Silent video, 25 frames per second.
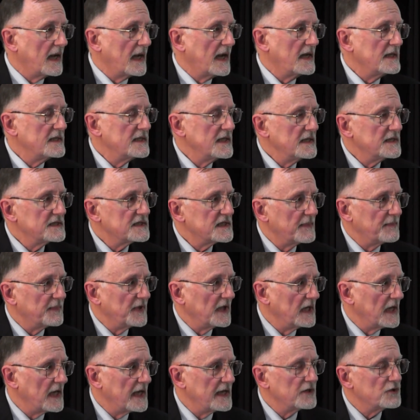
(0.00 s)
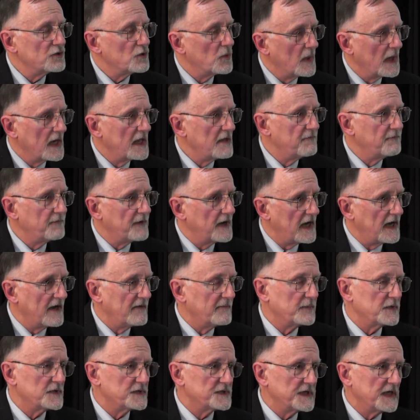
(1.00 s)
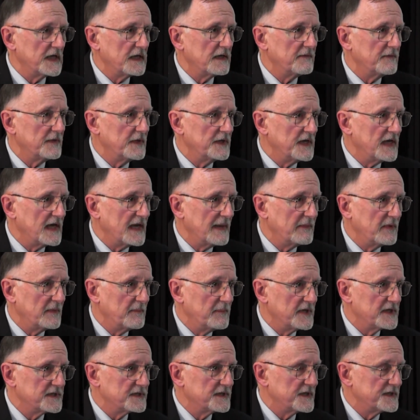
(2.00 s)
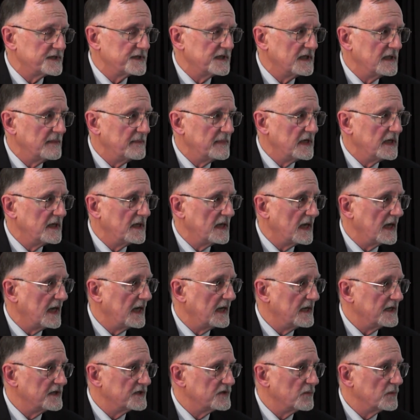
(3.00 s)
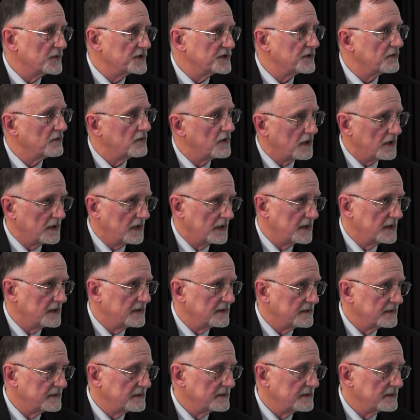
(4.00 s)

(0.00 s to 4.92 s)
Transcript: I think something like 25% of the diamond business in the mid-90s was crooked